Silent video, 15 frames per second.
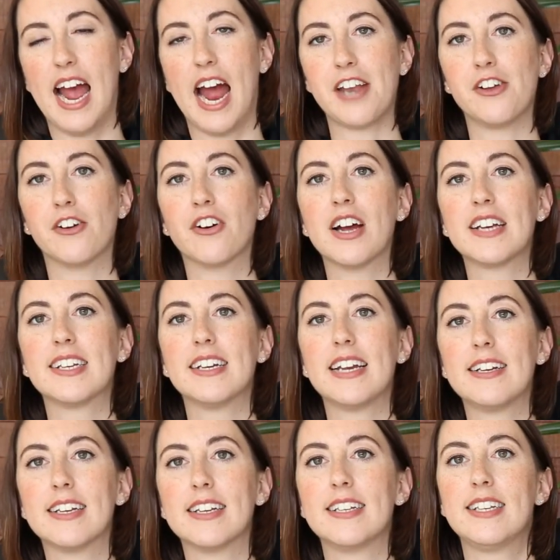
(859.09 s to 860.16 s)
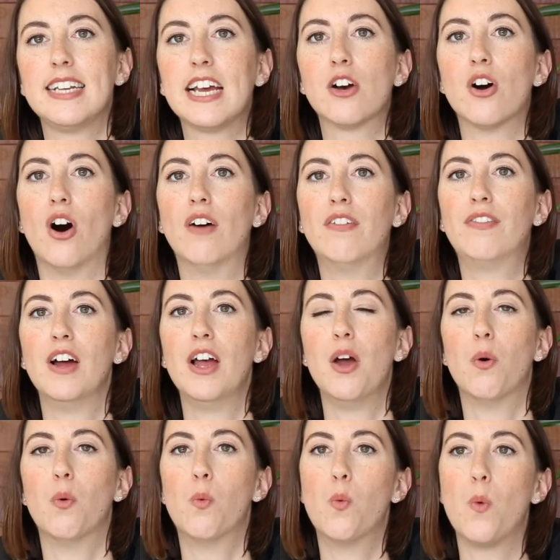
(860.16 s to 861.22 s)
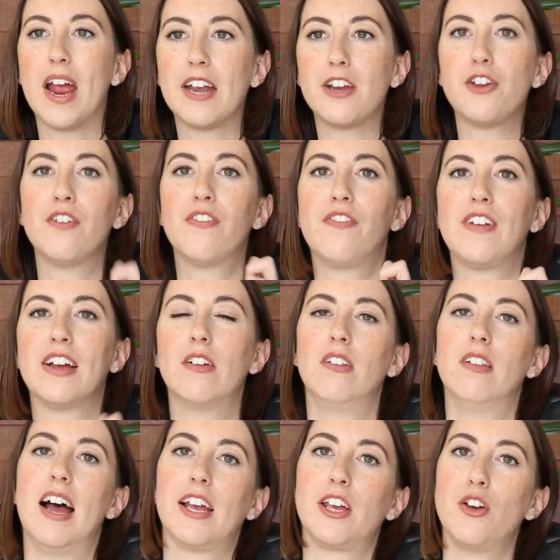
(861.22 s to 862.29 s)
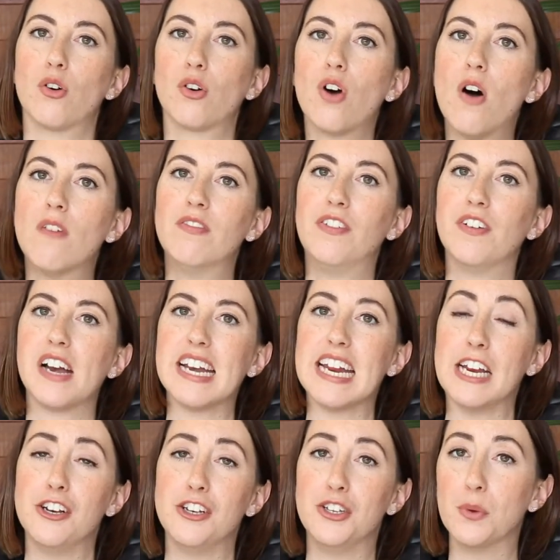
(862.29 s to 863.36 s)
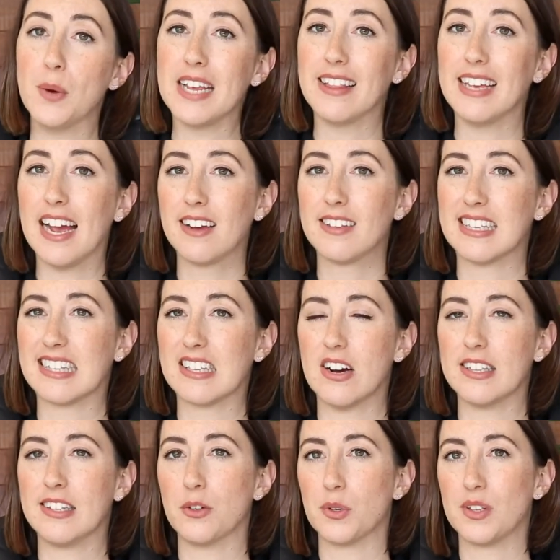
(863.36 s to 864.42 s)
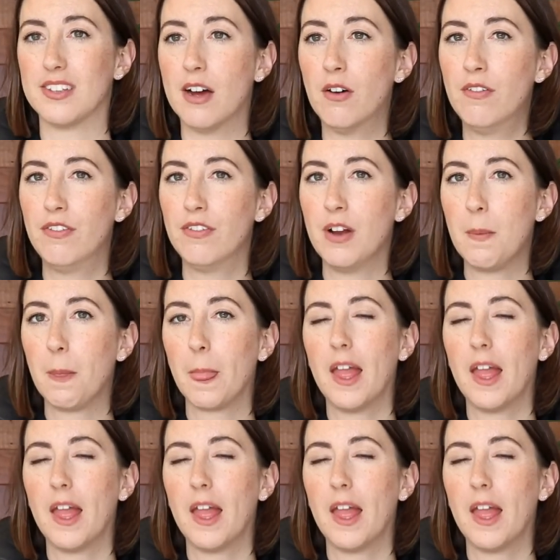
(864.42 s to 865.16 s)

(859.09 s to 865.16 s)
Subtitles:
and you're going to need to tick off when you feel like you're confident in doing the exercise yourself,